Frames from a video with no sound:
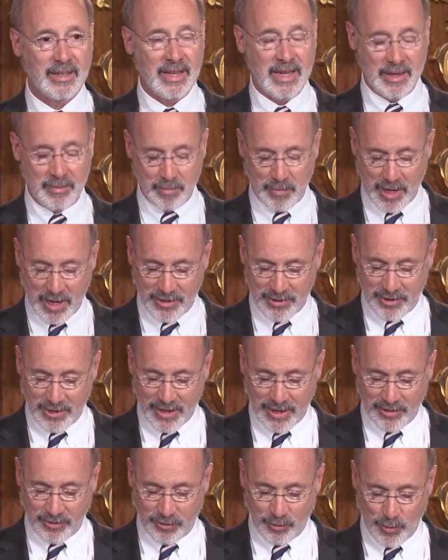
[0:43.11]
and
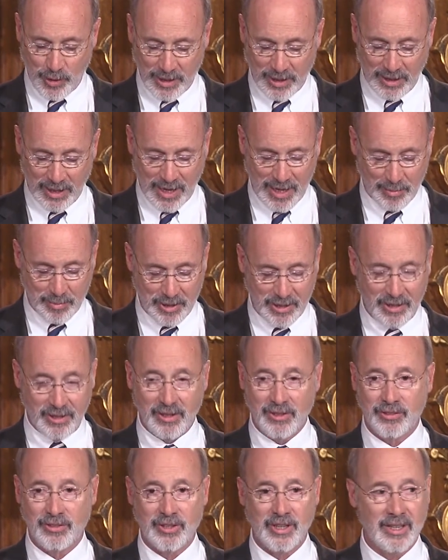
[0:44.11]
modernize the way lobbying
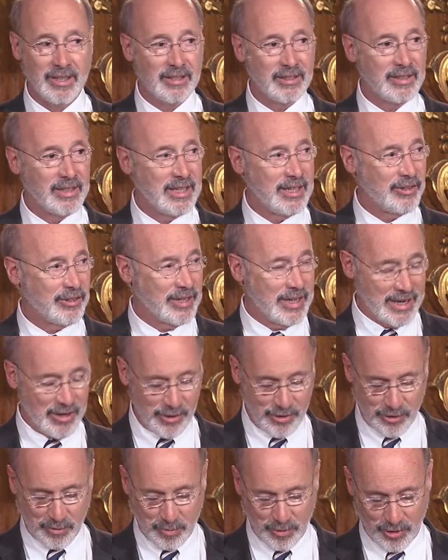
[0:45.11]
is done here in
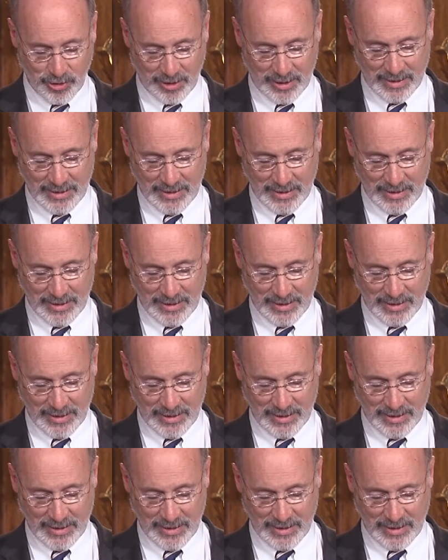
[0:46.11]
Harrisburg.